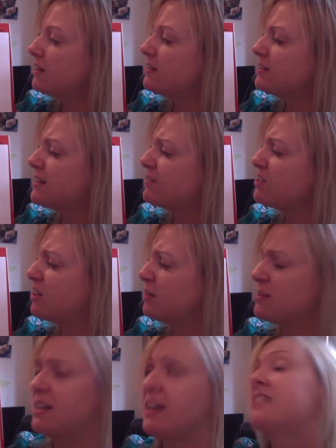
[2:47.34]
7
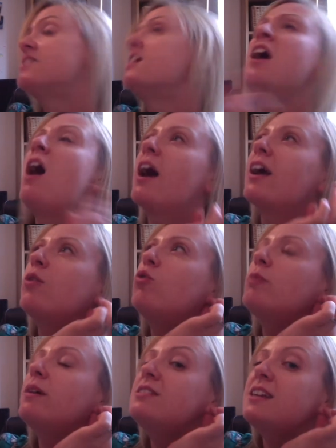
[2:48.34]
times 6. I can
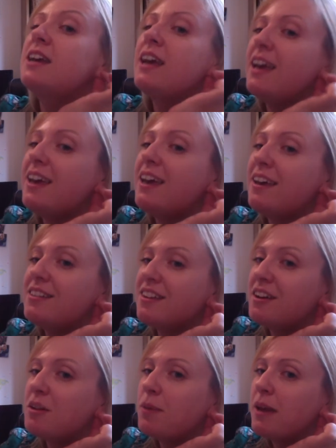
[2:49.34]
almost hear
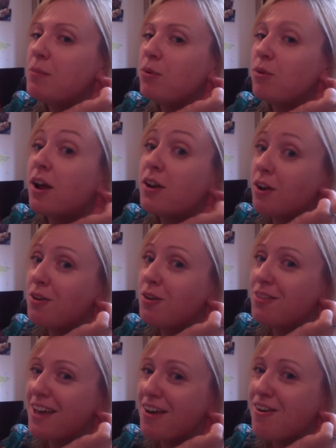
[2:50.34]
certain people, and I know who
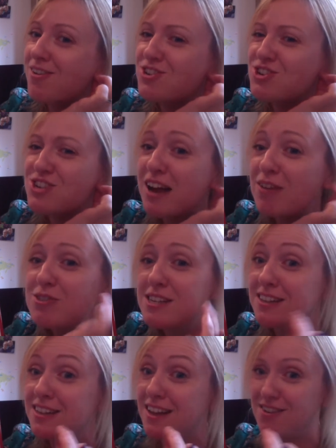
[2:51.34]
they are,
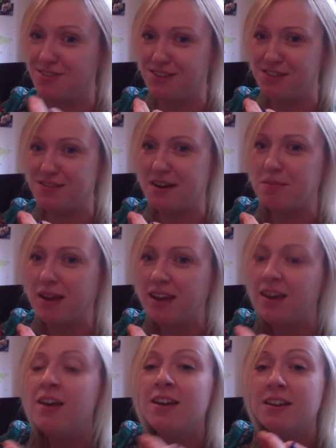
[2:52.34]
shouting that answer at
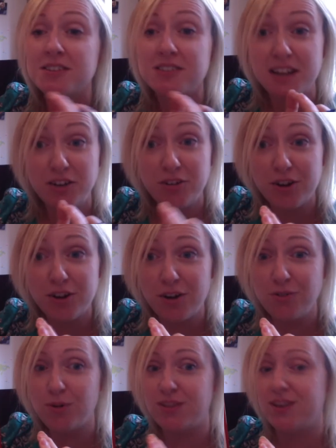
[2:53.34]
me because they
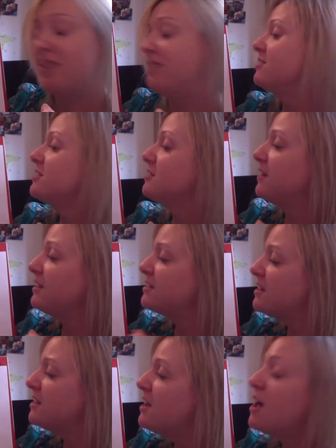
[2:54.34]
know what the answer is.
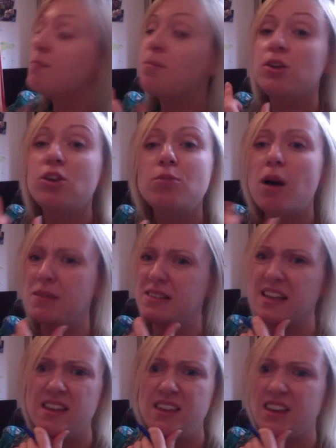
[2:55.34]
But you might be
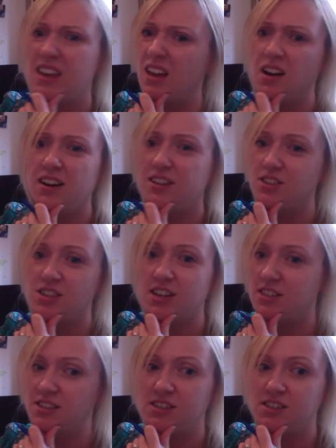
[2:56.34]
sat there thinking, I
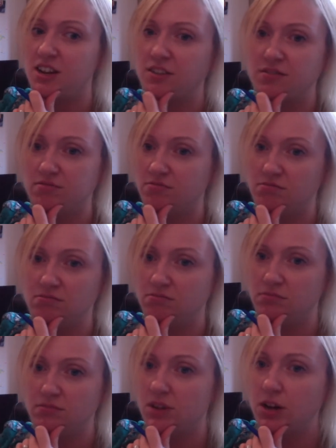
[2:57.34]
just don't
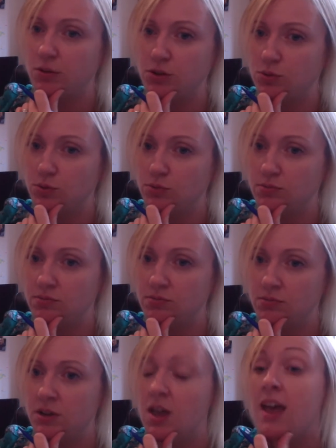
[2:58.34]
know at all.
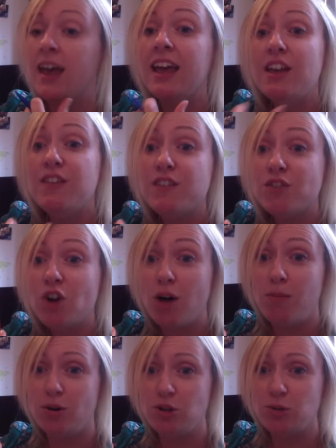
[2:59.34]
If you've got a
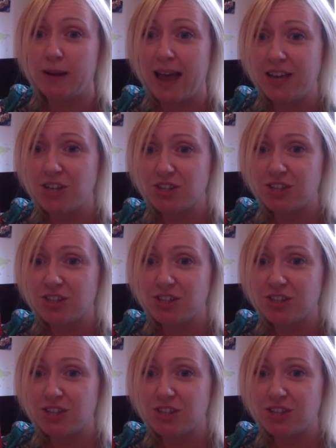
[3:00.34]
multiplication